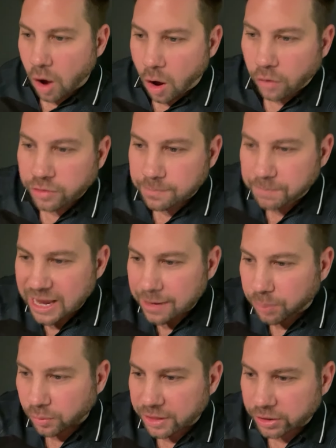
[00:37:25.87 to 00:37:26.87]
all the
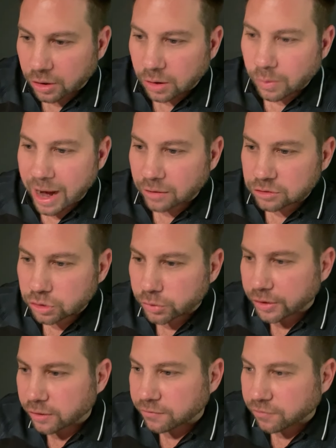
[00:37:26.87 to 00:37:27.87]
people that are around you,
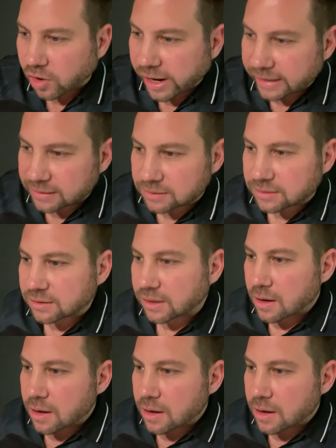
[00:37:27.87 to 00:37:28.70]
your friends,